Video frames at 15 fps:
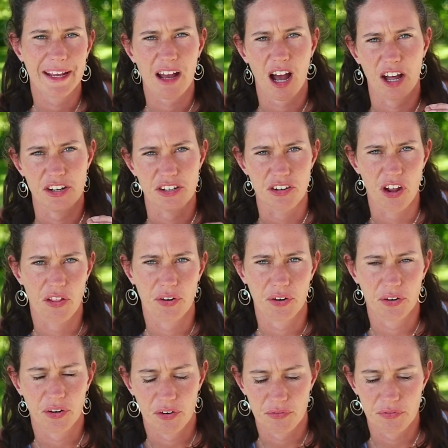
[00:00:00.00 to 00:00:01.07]
another
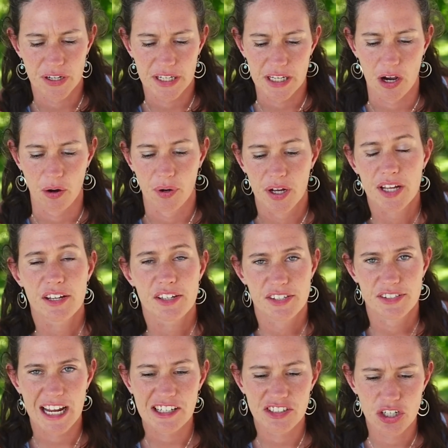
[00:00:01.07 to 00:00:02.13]
video.
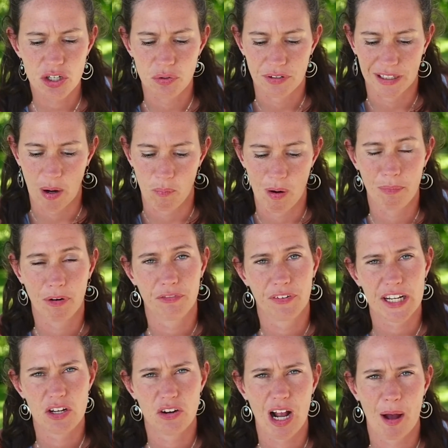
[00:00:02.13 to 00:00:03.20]
Stay tuned. Got one more
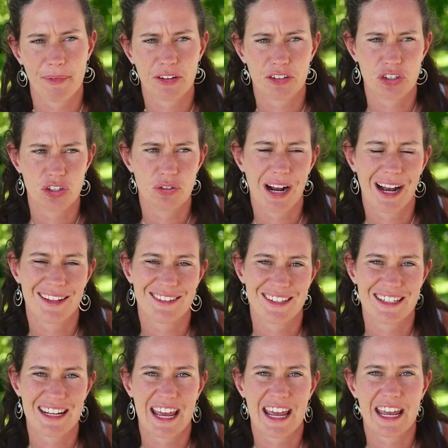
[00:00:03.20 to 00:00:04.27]
video coming to you guys
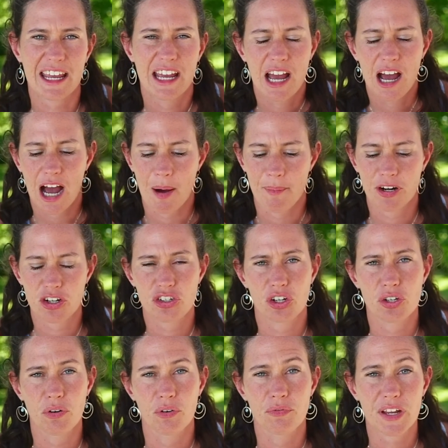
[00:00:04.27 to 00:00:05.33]
today. I'm going to show
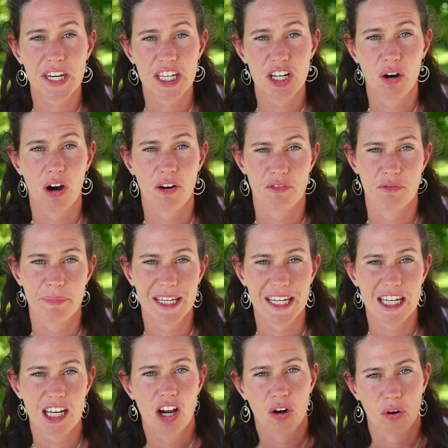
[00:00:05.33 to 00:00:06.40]
you a video of
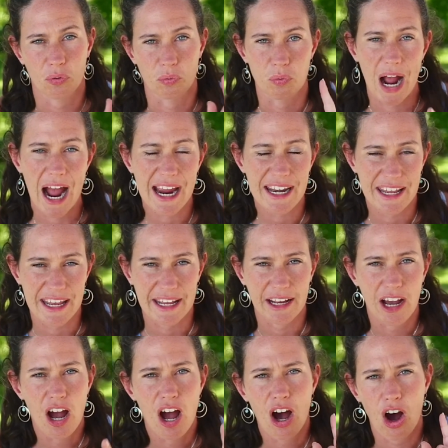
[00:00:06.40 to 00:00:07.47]
me riding
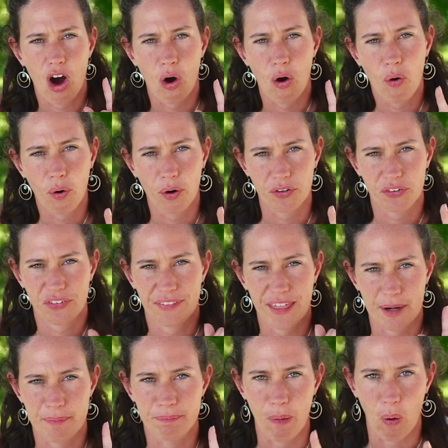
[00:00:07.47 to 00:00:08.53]
a horse
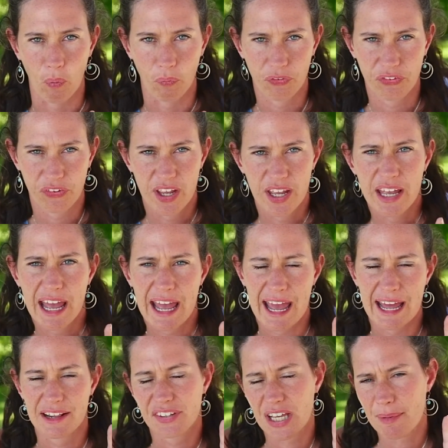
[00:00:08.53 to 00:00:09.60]
that bolts.
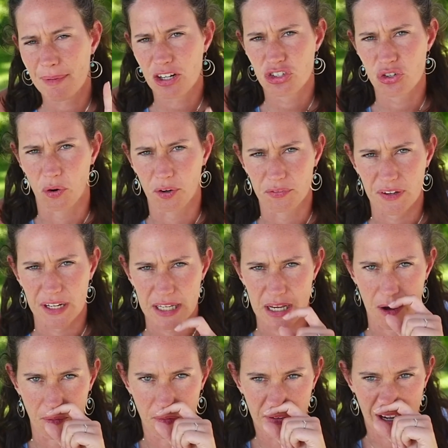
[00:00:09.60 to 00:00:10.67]
And it's going to be a short
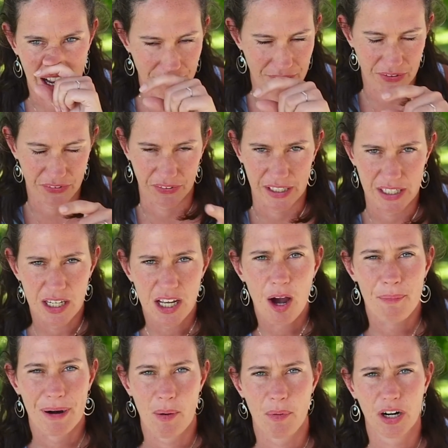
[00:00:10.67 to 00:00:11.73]
video, obviously,
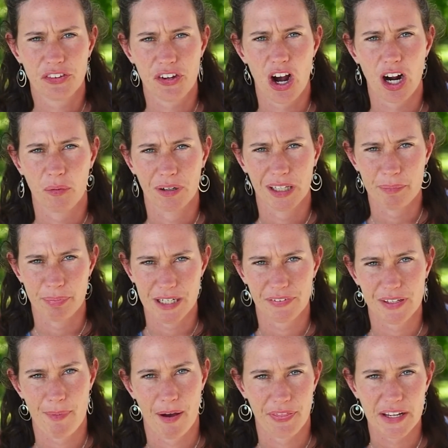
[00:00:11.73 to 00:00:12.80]
but I want to talk really briefly
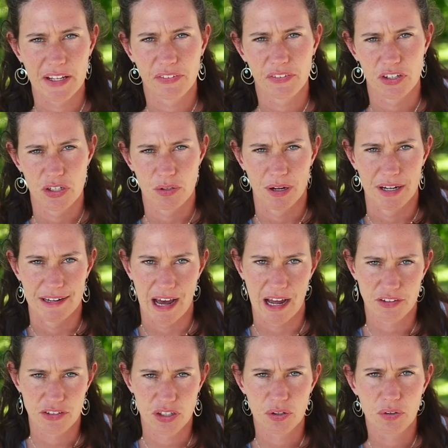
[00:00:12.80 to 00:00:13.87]
about things to do and not
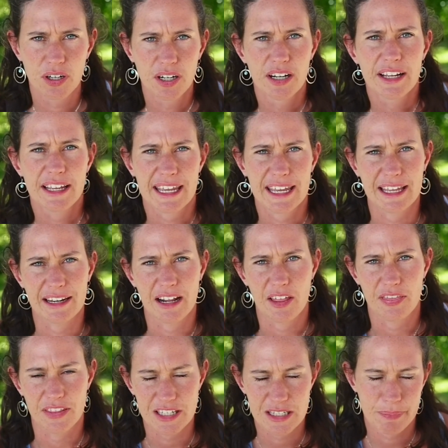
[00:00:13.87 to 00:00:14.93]
do in
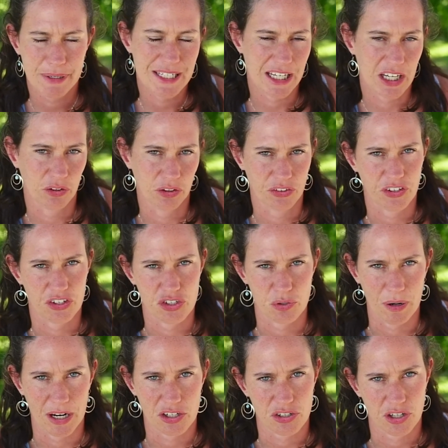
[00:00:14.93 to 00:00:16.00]
this particular
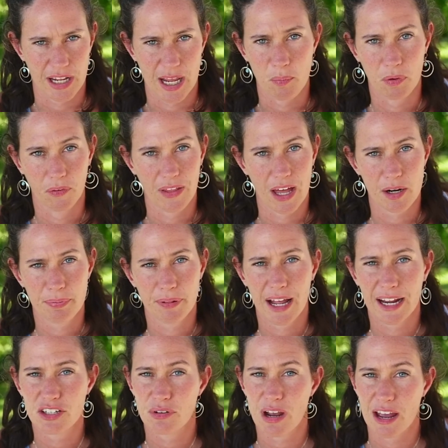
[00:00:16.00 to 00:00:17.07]
situation. It will not apply
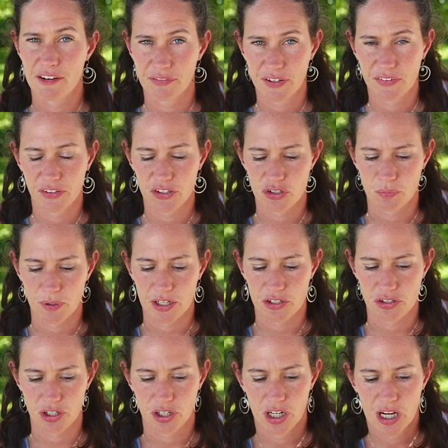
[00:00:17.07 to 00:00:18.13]
to every
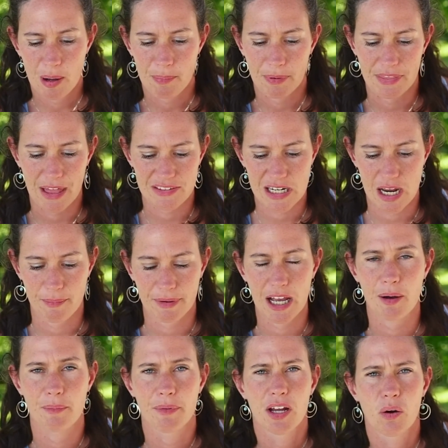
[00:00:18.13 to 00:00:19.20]
situation, but that's coming
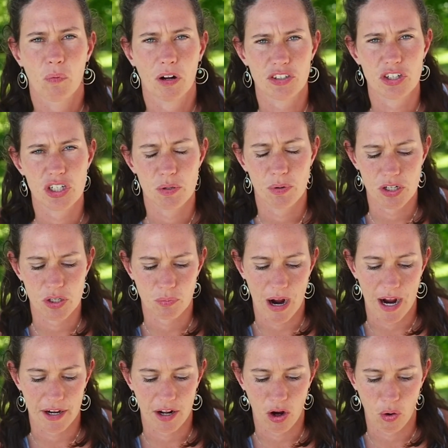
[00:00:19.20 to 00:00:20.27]
up, what to do when you
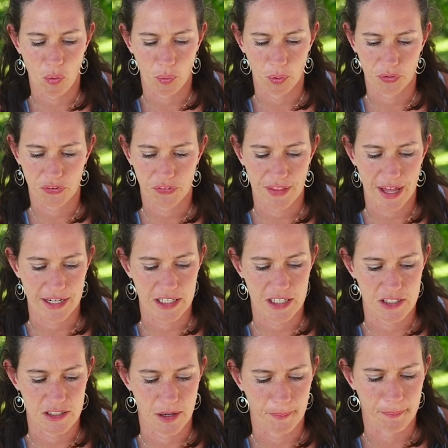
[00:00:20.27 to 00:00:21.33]
ride a horse that
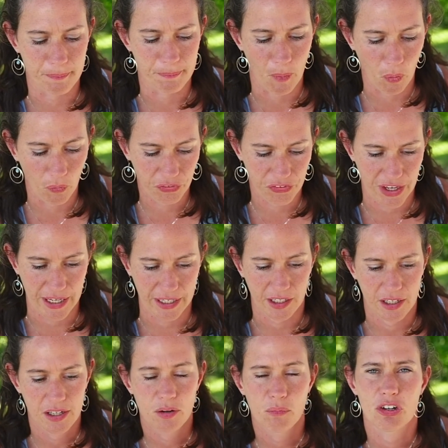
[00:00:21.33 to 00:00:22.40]
is bolting,
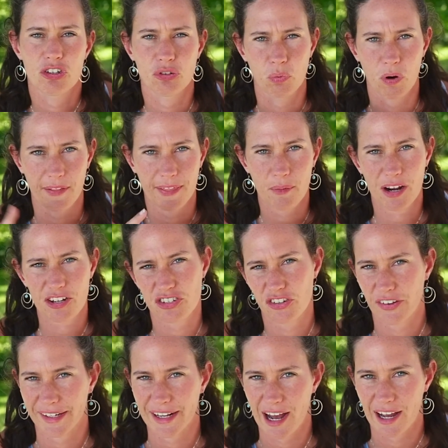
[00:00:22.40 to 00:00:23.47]
which is one of the questions
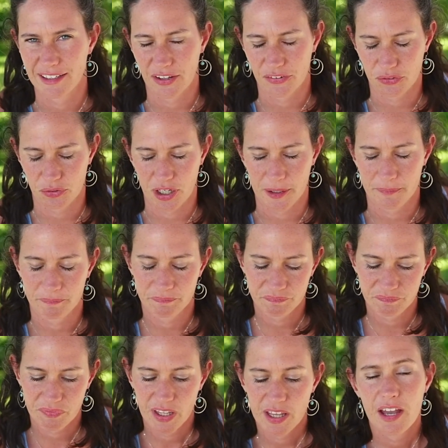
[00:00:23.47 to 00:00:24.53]
I got yesterday.
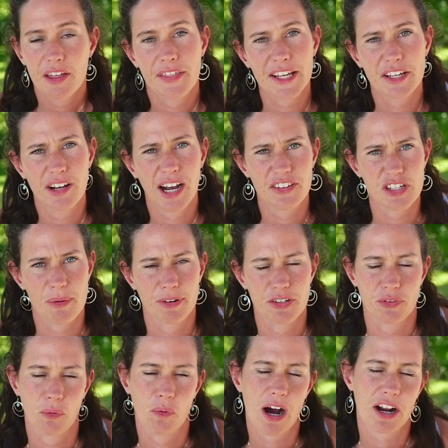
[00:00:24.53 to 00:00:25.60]
Thank you guys so much
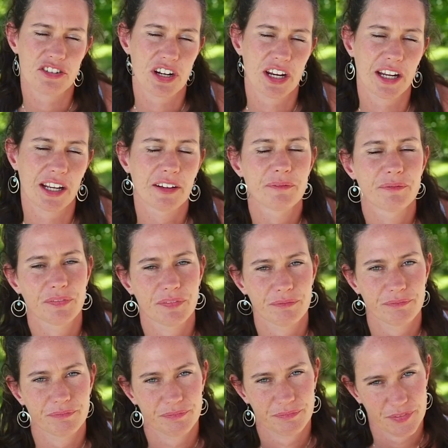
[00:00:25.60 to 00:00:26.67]
for watching.
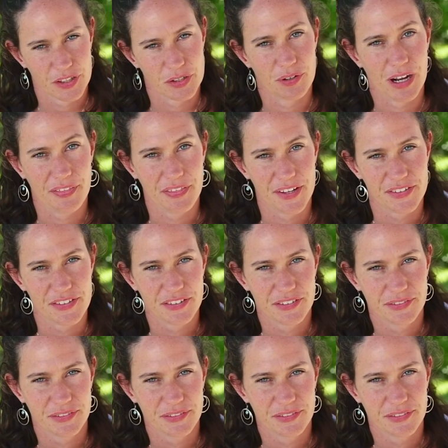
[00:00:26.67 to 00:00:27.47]
You got this.